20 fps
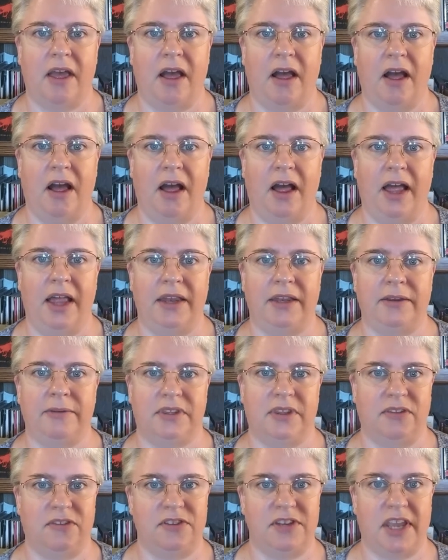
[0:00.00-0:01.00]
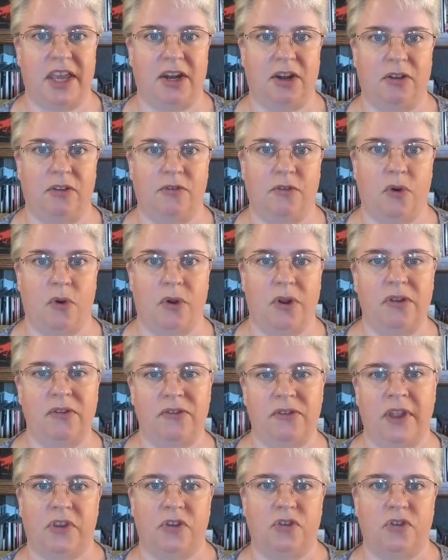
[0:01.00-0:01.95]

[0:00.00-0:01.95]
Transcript: on this channel, of course.